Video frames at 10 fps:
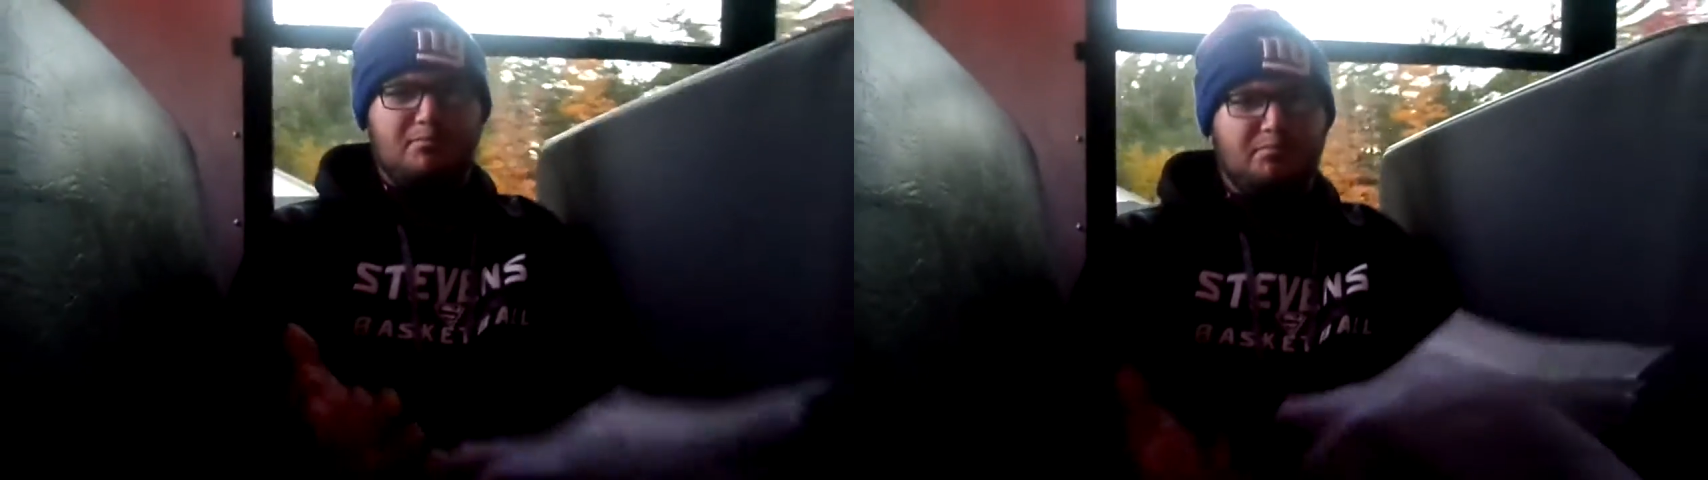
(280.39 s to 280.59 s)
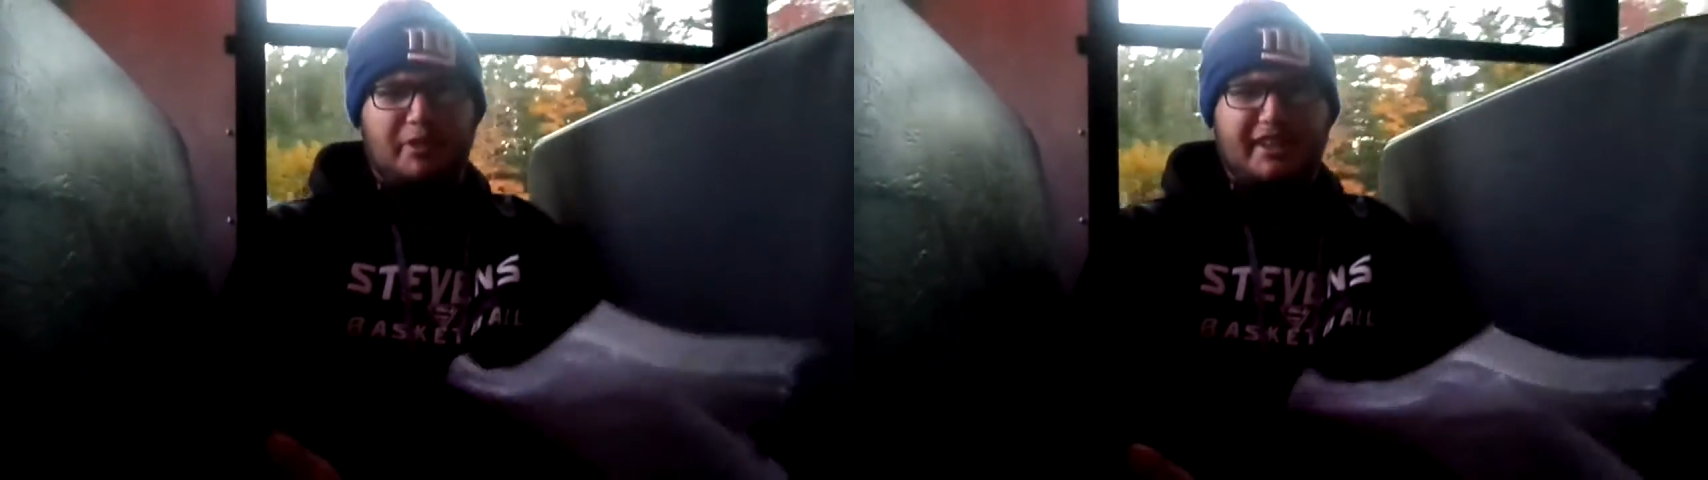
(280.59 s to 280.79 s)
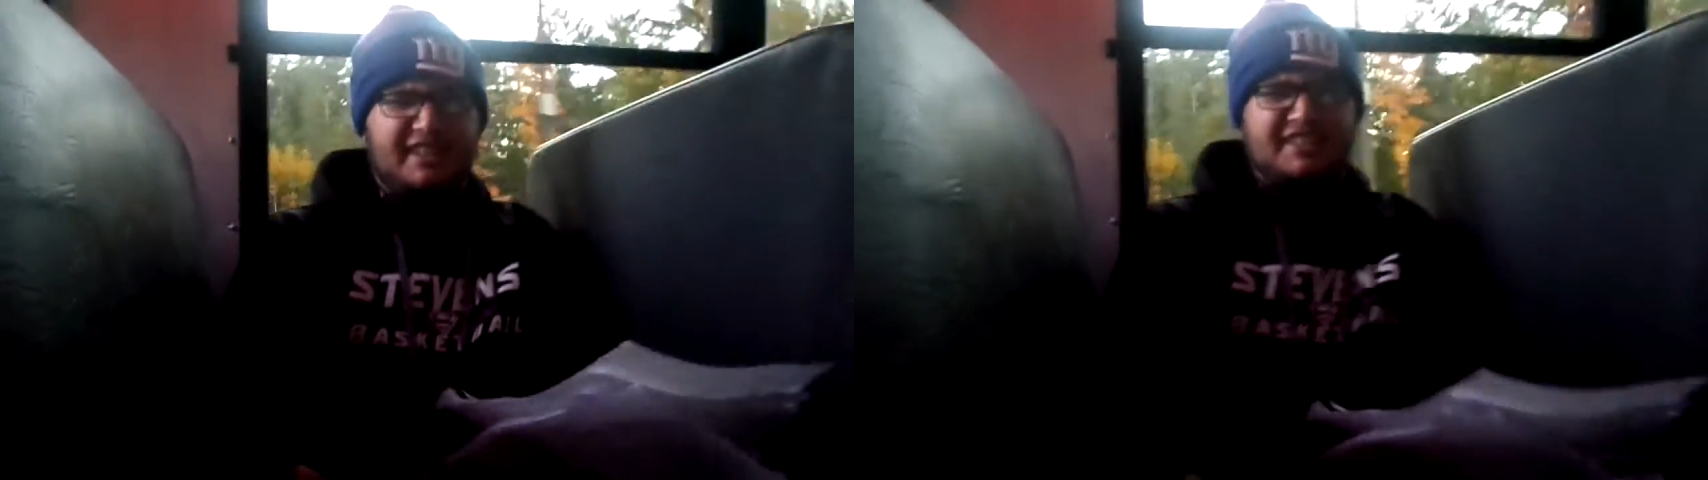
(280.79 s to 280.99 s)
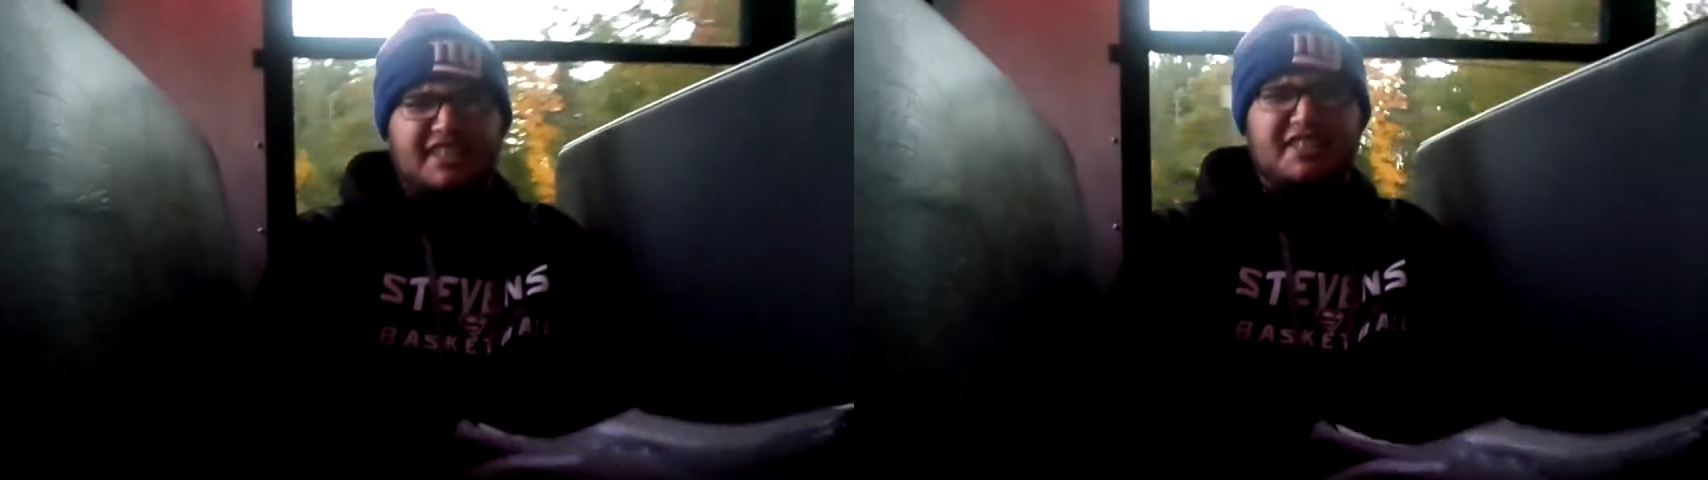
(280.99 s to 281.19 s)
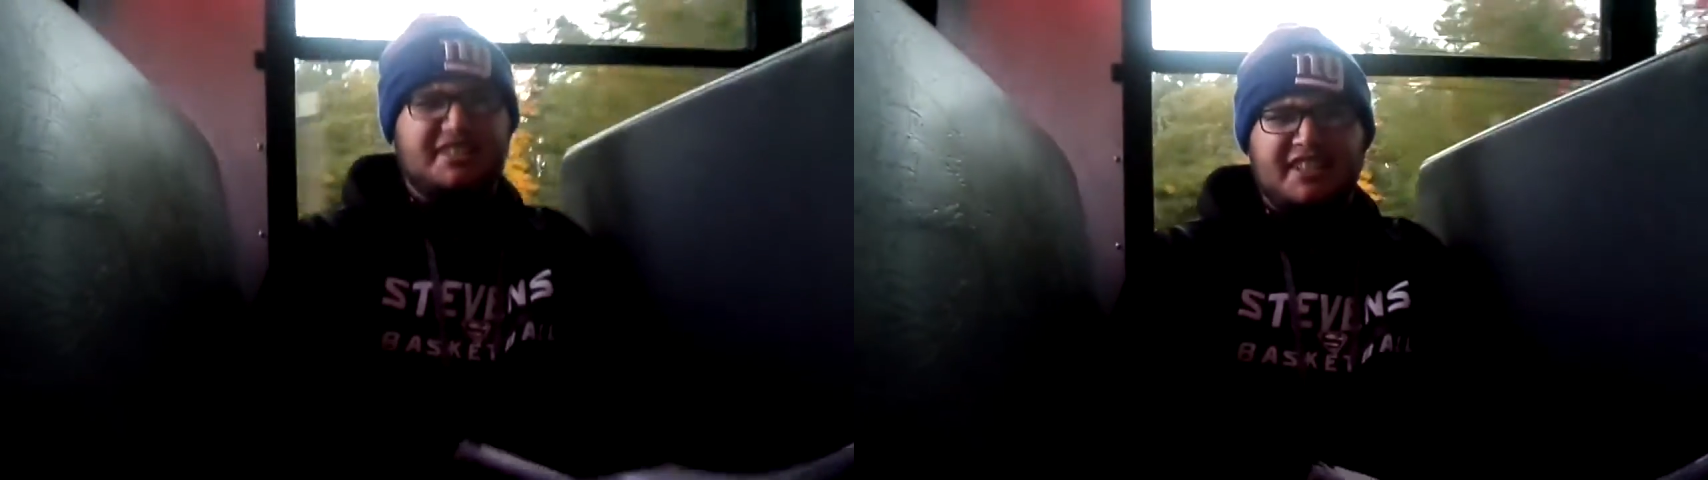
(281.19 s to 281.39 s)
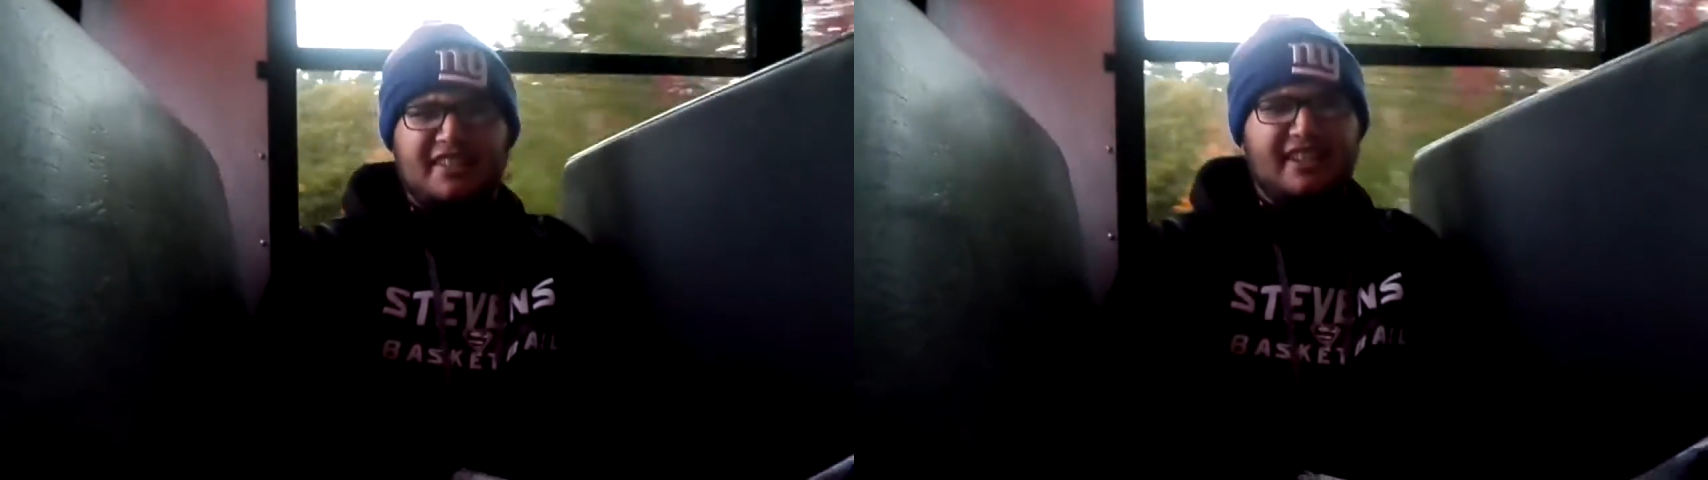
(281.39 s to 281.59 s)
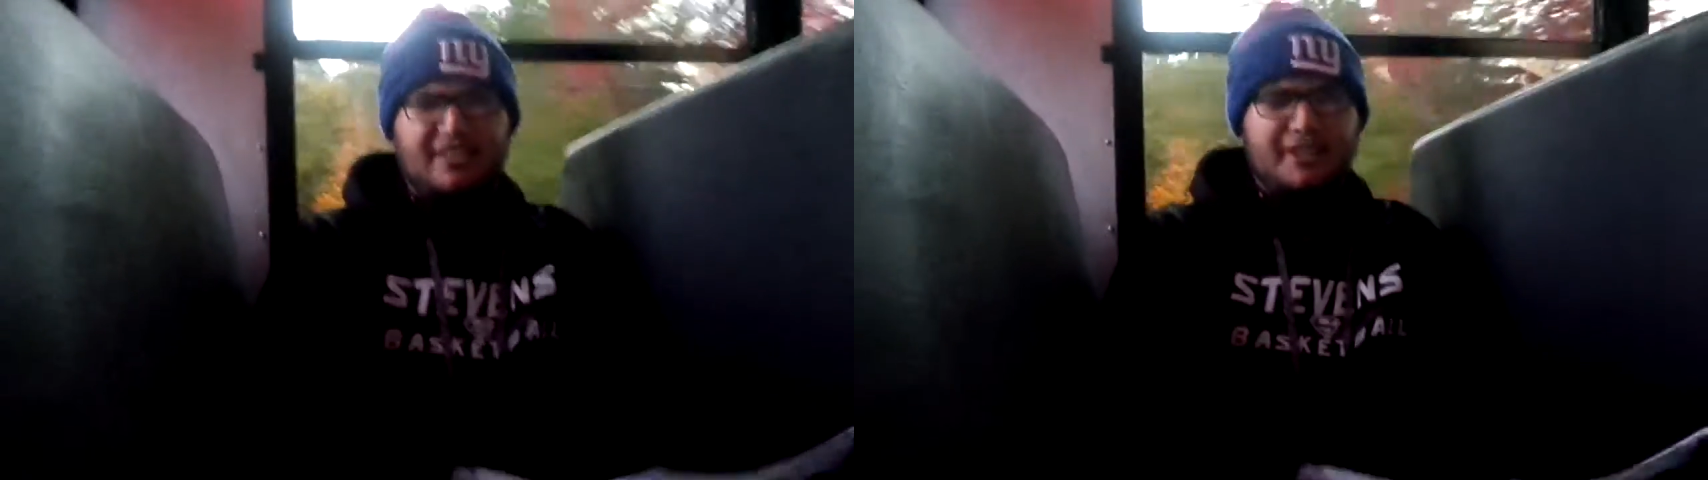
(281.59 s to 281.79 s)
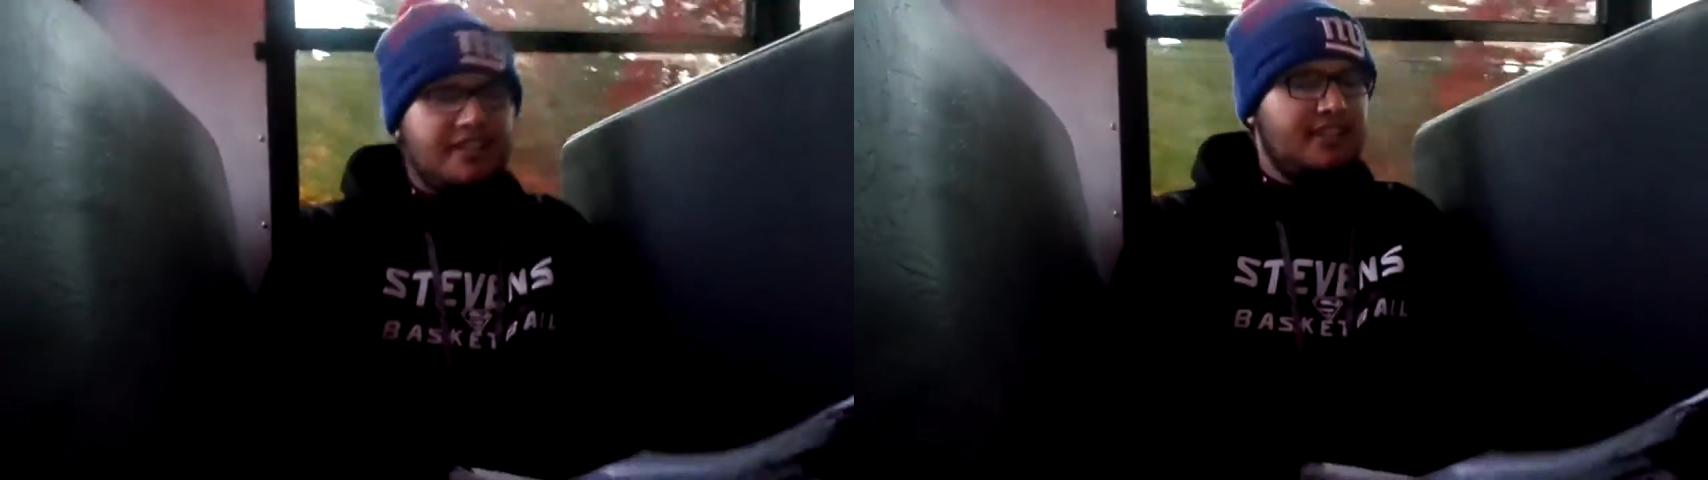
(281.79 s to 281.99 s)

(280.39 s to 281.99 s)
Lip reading: big consistency lately.